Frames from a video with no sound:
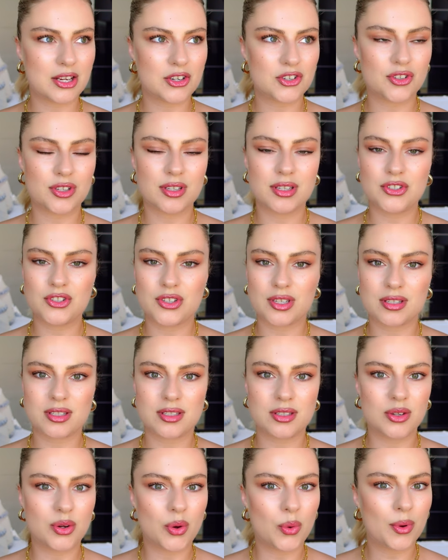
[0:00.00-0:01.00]
actually
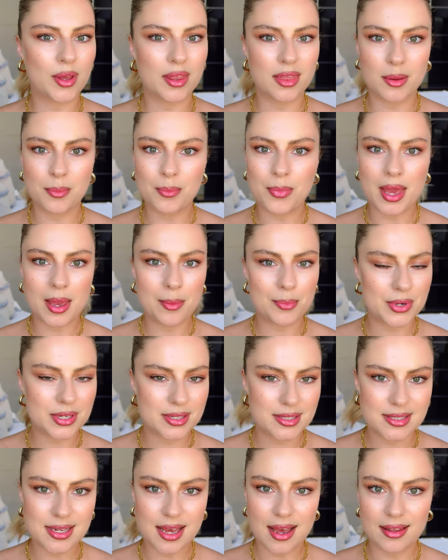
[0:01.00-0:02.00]
just, you know, get the
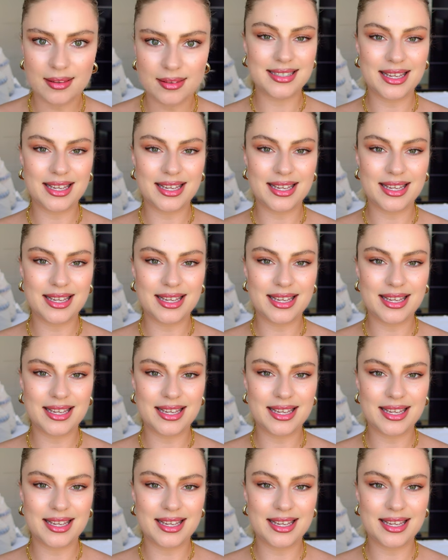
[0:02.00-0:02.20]
papers done.